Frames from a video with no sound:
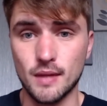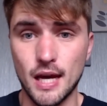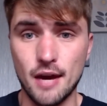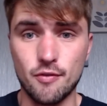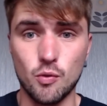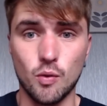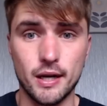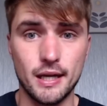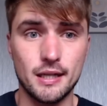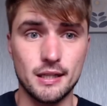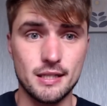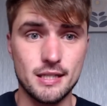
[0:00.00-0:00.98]
Everybody
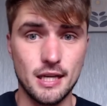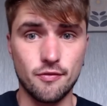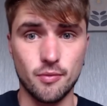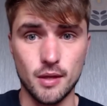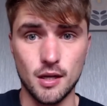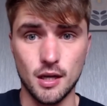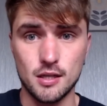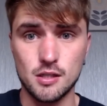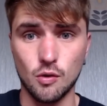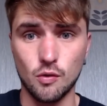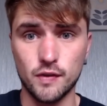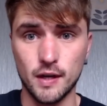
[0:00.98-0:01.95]
can see from the last
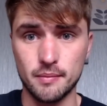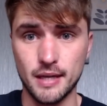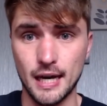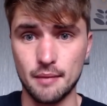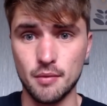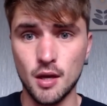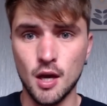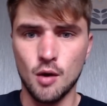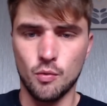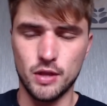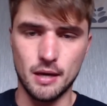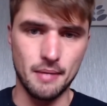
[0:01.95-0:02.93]
Old Firm game
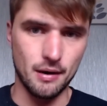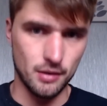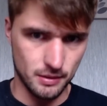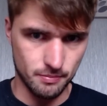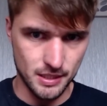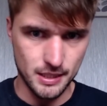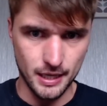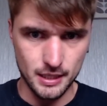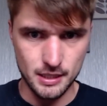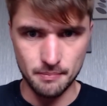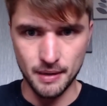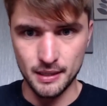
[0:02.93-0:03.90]
with the amount of mistakes
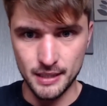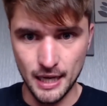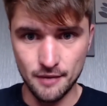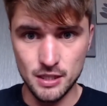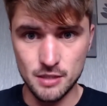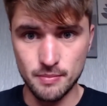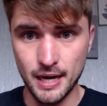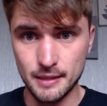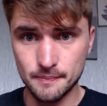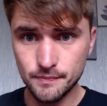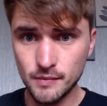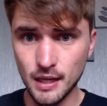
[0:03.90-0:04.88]
that Ben Davies made,